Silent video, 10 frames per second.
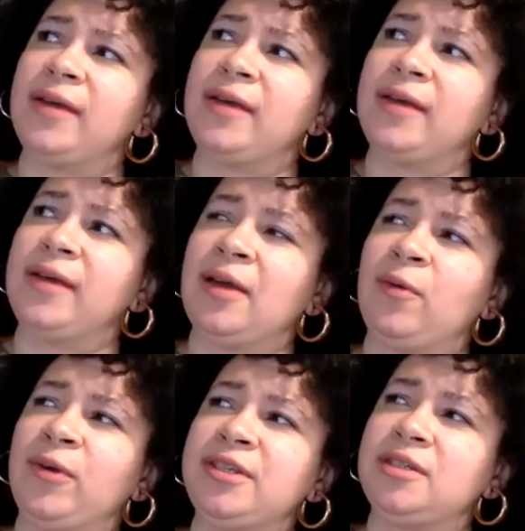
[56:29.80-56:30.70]
I guess
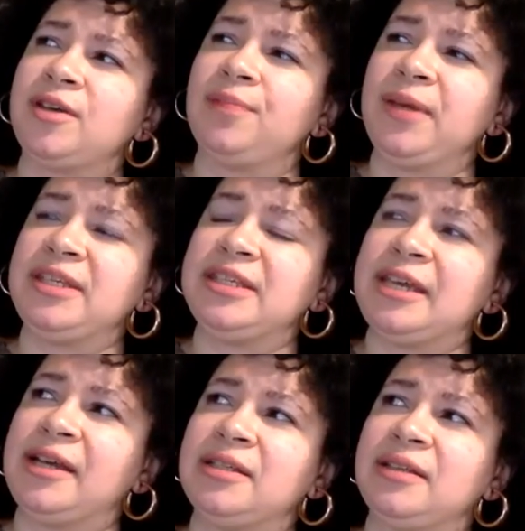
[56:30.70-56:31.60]
I want to start by
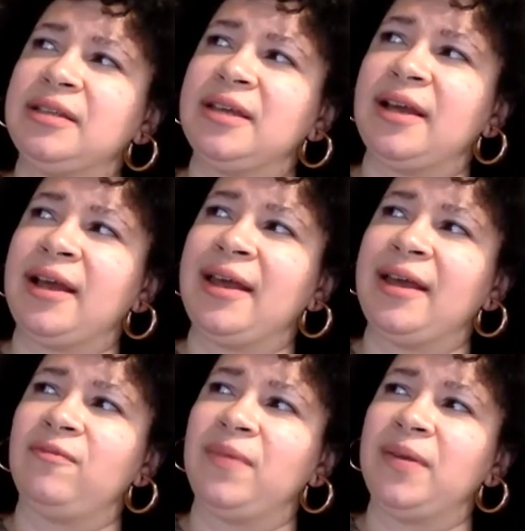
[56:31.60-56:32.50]
saying something that I
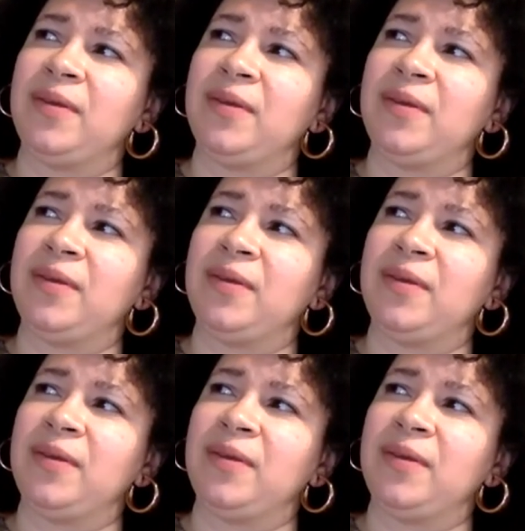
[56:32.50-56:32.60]
have